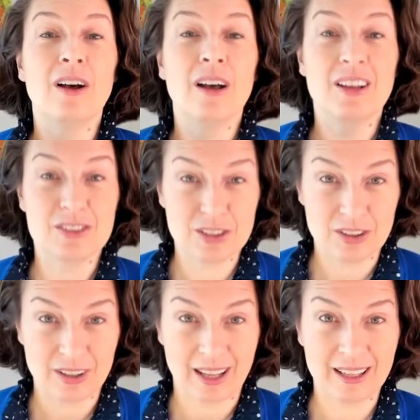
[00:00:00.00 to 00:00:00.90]

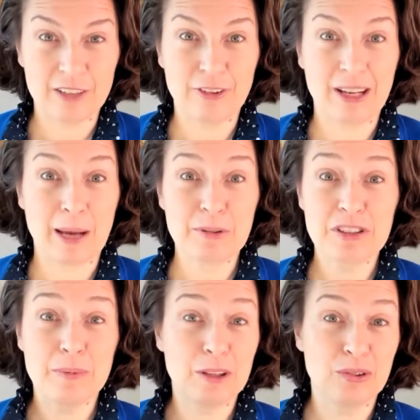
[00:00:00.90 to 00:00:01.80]
consider that. If it happens
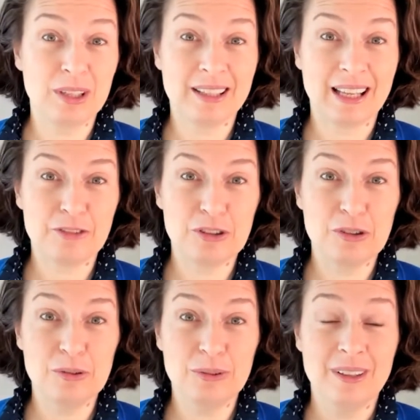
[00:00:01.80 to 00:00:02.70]
to be 3 in the
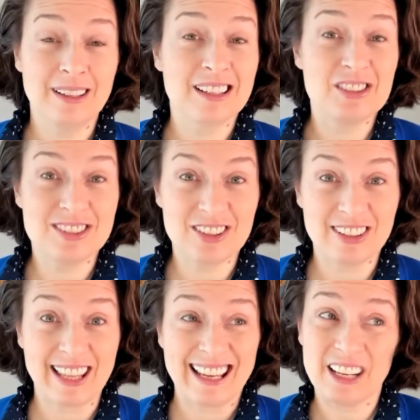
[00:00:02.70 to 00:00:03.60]
afternoon, consider
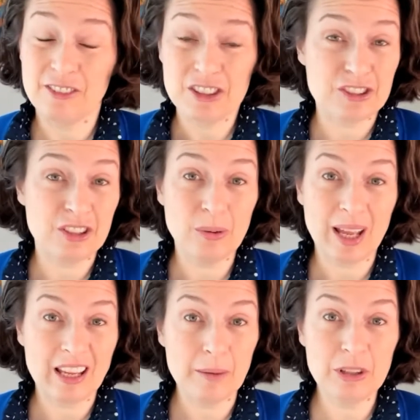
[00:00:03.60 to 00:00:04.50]
that. If it's 2
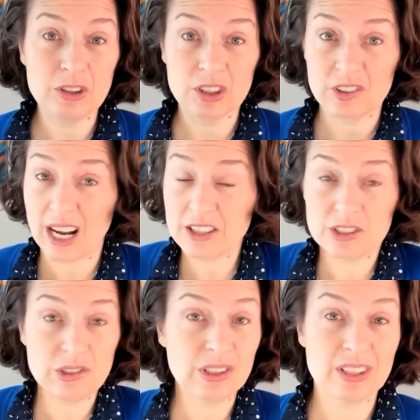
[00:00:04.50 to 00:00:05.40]
a.m. and you're a grad
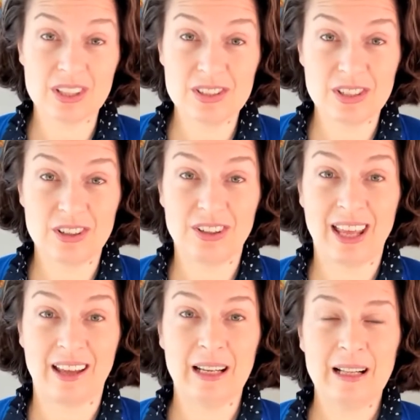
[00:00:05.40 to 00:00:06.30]
student, consider
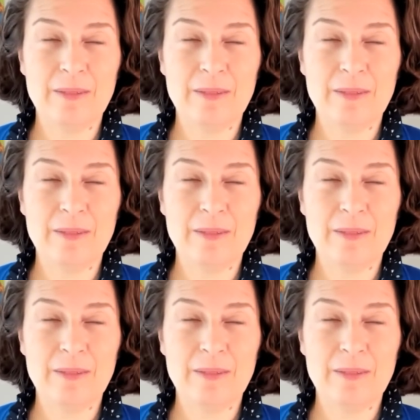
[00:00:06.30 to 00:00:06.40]
that.